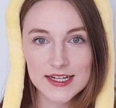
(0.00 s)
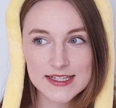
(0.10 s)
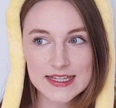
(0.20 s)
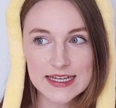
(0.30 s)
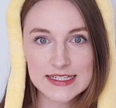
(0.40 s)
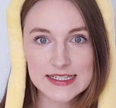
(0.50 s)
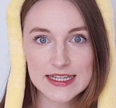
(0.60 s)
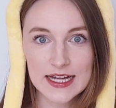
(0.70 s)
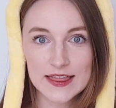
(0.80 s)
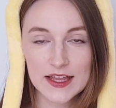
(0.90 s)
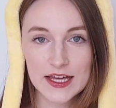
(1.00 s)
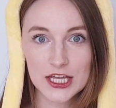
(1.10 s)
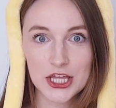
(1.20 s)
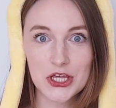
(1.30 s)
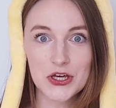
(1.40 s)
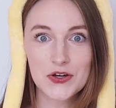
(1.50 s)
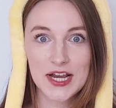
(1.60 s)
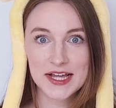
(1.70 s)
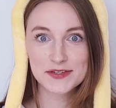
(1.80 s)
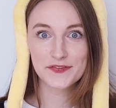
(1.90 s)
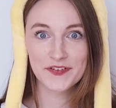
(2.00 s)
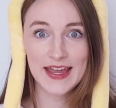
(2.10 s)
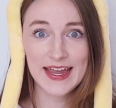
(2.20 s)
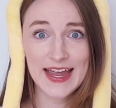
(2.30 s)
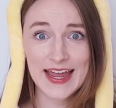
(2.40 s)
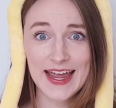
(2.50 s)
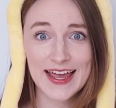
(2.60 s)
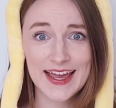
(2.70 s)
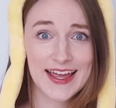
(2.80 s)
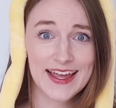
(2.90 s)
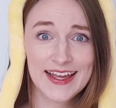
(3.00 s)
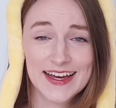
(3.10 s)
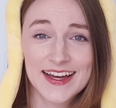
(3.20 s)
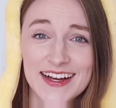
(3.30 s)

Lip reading: is this not the cutest thing?